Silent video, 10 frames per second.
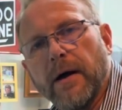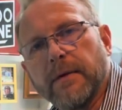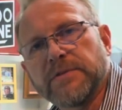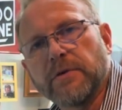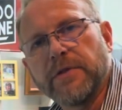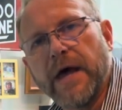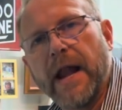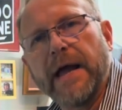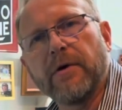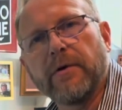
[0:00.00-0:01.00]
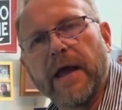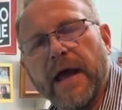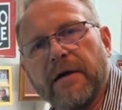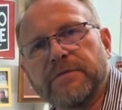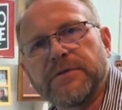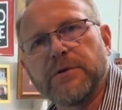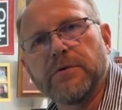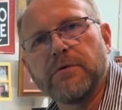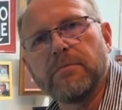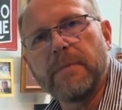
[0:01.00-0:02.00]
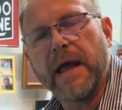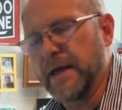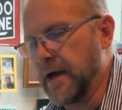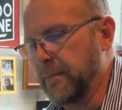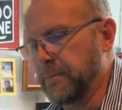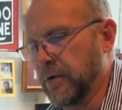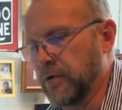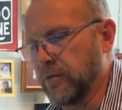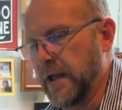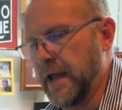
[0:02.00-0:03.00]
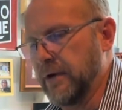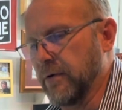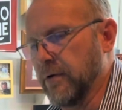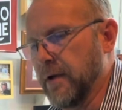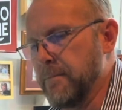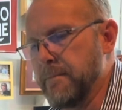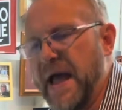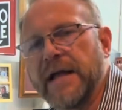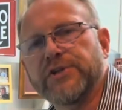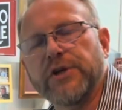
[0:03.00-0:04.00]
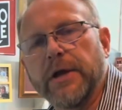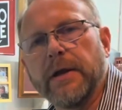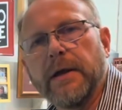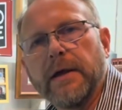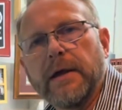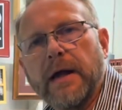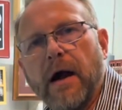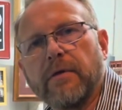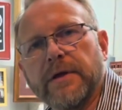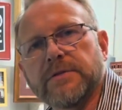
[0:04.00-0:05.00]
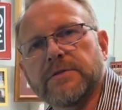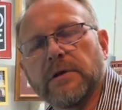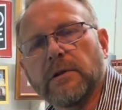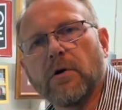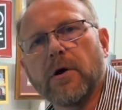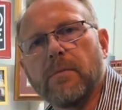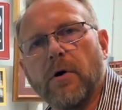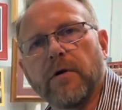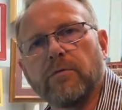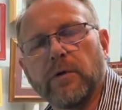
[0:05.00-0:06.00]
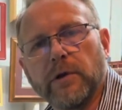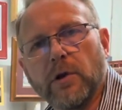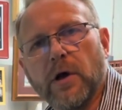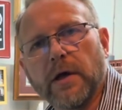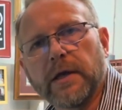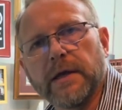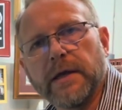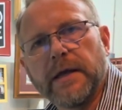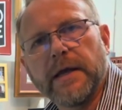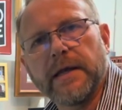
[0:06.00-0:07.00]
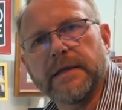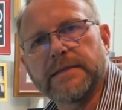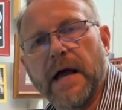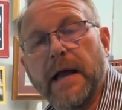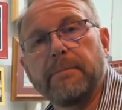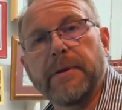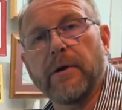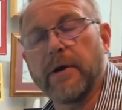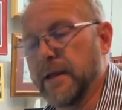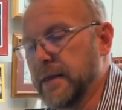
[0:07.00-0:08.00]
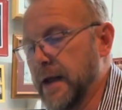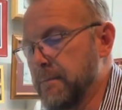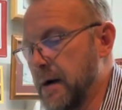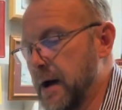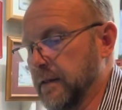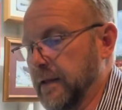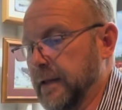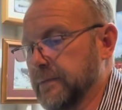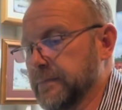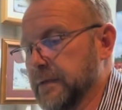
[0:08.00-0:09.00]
so that I don't have to make up or create or imagine how this locomotive would look in the time period that I'm modeling.